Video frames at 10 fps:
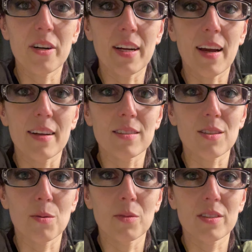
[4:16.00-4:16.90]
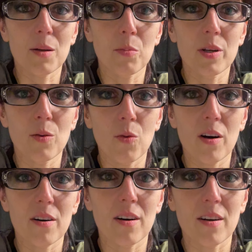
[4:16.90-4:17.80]
it gets. It's almost like putting
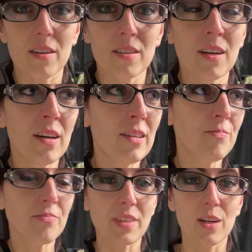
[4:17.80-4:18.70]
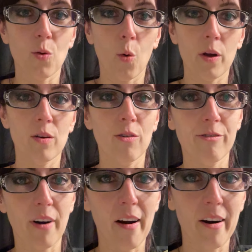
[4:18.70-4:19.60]
water on an oil
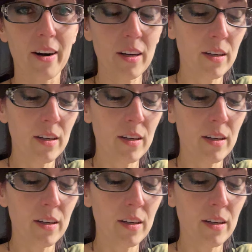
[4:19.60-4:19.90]
fire.